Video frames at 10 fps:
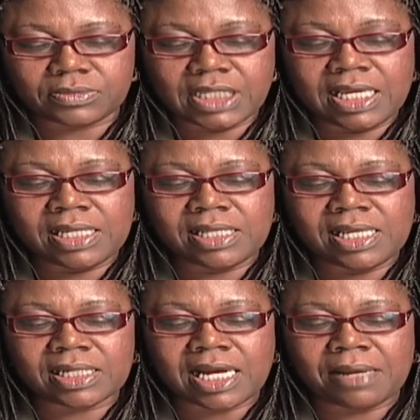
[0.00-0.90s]
it
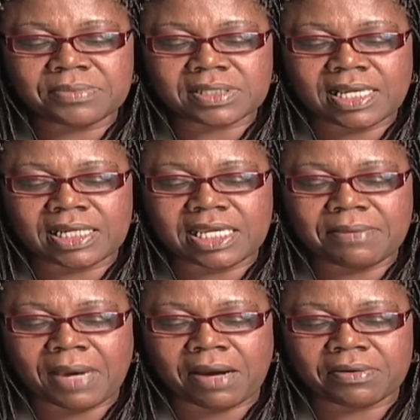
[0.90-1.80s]
it comes it
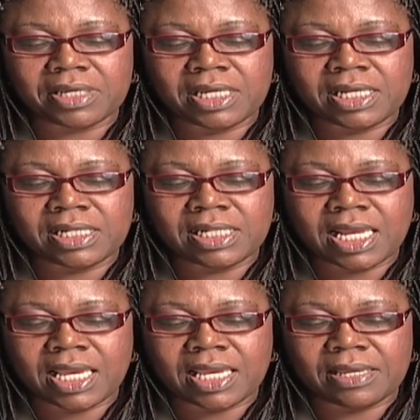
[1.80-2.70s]
came out in
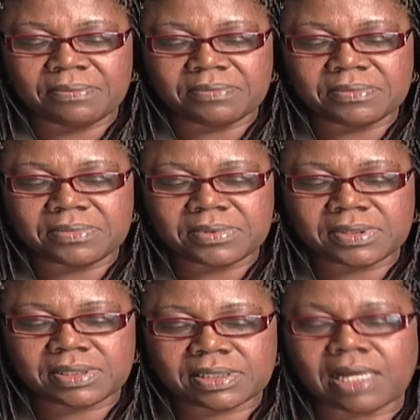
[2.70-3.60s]
the
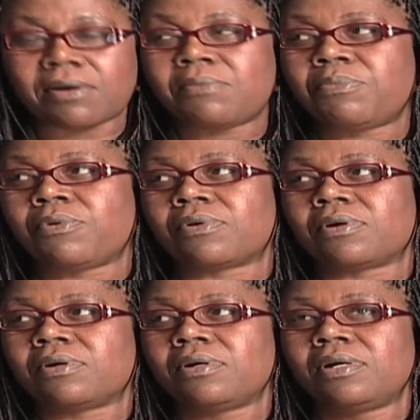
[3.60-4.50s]
second book,
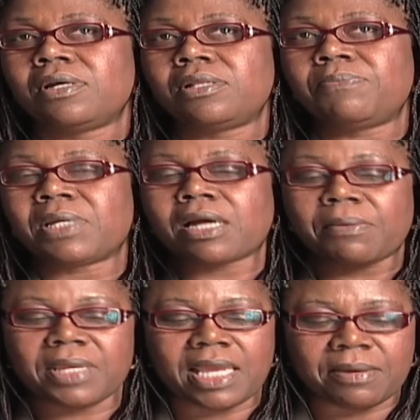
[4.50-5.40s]

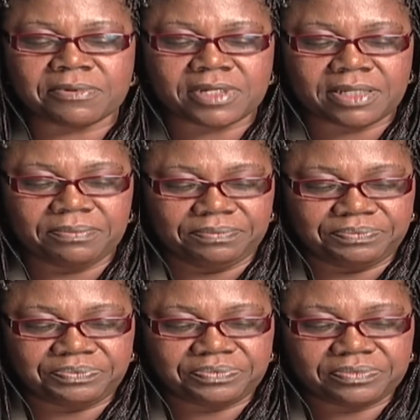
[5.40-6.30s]
Becoming Ebony.
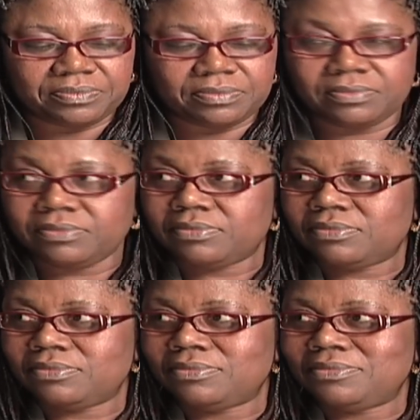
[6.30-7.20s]
And now, why did you
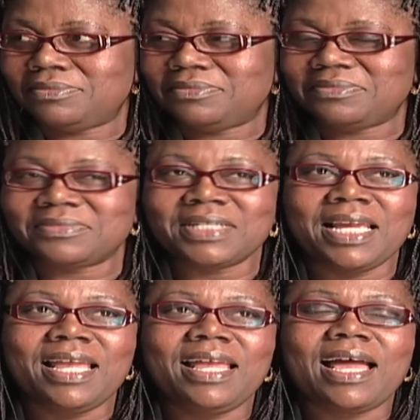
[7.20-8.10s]
write this poem?
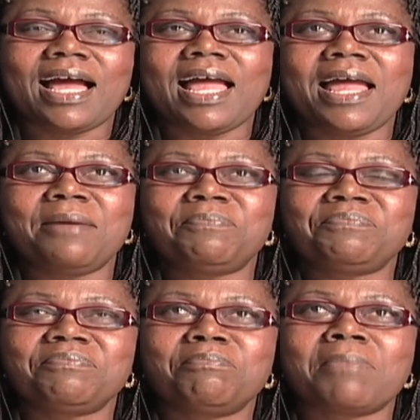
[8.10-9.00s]

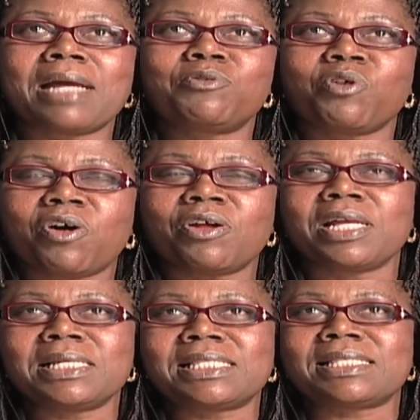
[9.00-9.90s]
Um, my daughter
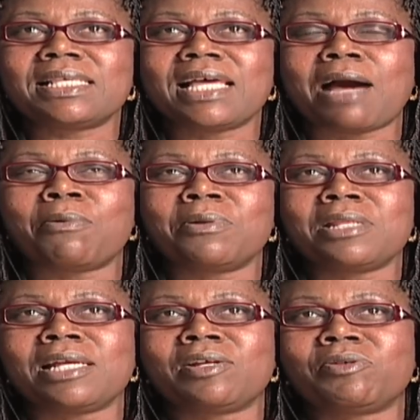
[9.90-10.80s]
is uh,
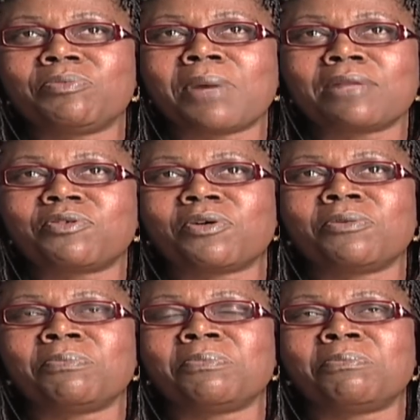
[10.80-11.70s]
the, my
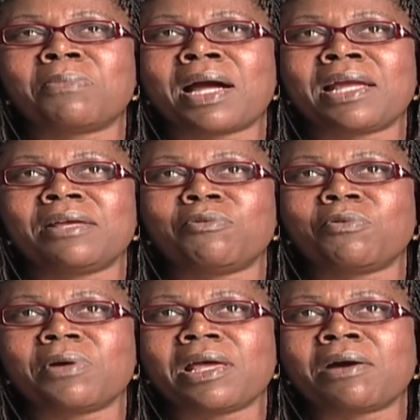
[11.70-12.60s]
do- my
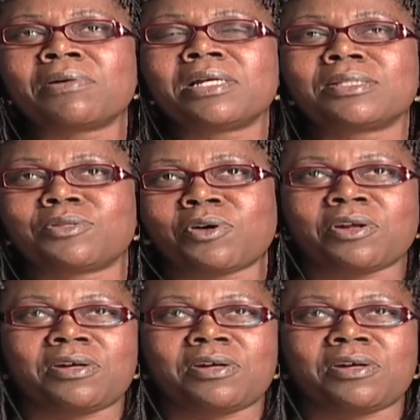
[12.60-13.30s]
eldest daughter.